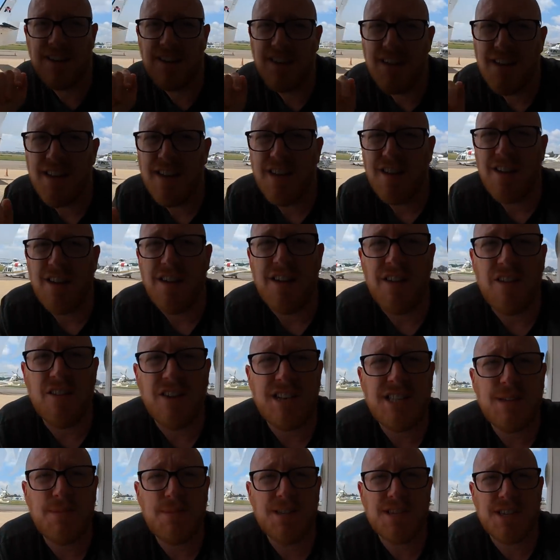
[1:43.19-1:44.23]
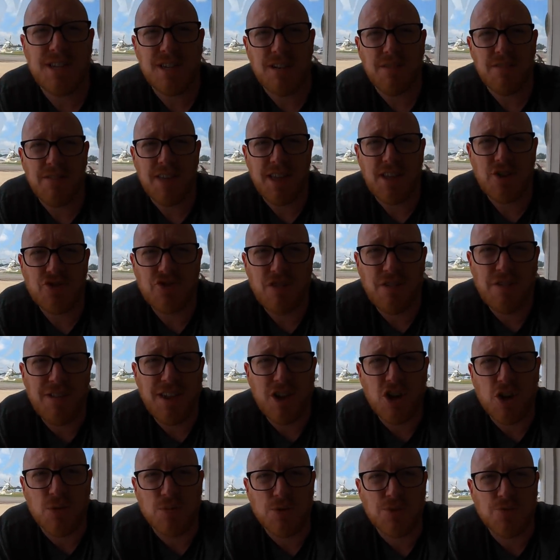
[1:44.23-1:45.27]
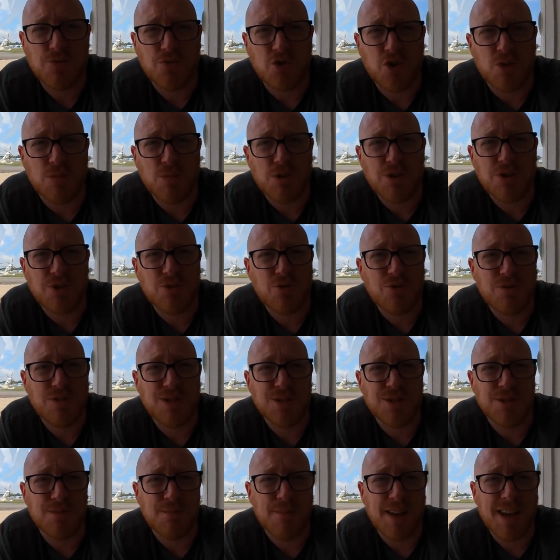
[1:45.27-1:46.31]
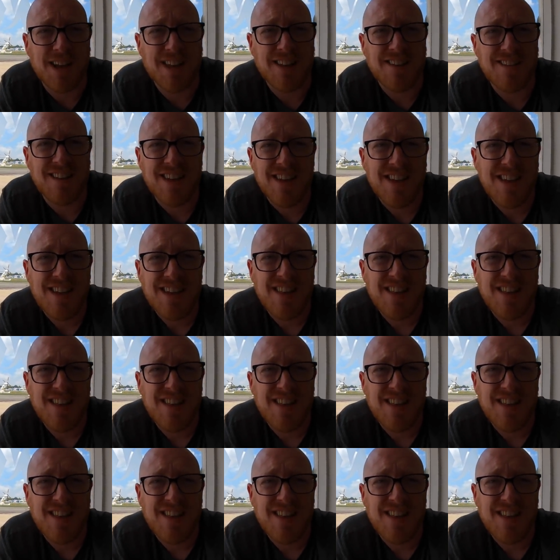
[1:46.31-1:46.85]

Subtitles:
90% of their traffic comes from tourism, and